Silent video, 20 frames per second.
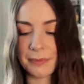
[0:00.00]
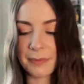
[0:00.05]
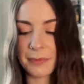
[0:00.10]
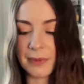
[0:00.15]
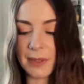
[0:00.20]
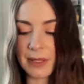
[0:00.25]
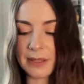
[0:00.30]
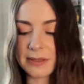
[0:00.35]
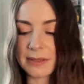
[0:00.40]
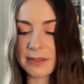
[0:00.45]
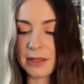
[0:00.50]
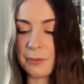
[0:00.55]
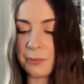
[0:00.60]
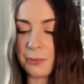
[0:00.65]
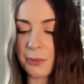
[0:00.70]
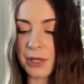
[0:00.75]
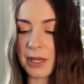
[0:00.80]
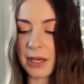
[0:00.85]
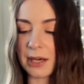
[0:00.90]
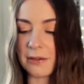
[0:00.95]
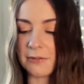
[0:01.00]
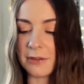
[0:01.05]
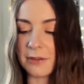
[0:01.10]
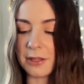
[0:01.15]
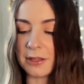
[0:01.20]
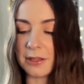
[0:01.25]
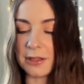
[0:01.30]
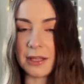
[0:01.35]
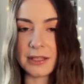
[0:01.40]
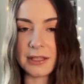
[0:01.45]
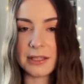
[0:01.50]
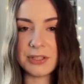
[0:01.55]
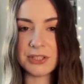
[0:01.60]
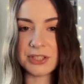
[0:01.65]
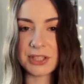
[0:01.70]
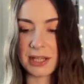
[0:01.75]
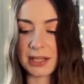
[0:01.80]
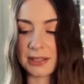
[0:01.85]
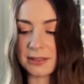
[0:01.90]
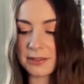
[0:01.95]
Next up we have Lucky
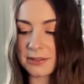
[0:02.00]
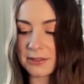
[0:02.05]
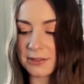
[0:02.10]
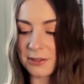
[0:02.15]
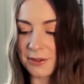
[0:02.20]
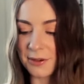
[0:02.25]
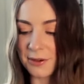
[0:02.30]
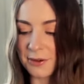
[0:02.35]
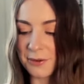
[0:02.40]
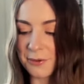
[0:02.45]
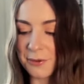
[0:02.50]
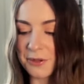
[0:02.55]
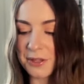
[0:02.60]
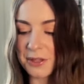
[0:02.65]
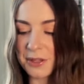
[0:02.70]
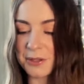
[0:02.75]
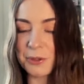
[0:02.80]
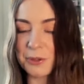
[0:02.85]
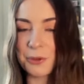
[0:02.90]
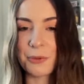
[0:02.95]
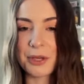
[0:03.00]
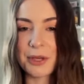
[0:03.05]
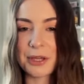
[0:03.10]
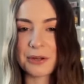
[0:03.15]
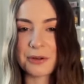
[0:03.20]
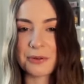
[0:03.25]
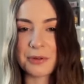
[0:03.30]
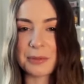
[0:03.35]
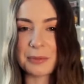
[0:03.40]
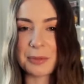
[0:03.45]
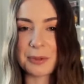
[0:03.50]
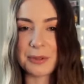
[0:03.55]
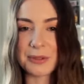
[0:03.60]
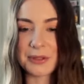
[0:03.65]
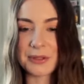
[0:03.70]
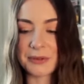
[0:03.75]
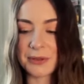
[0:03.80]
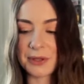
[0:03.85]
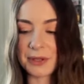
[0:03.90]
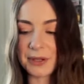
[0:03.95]
Chance. Oh, with a little wing creep on
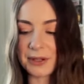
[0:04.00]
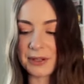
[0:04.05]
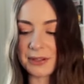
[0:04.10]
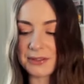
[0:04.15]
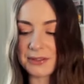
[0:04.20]
up there.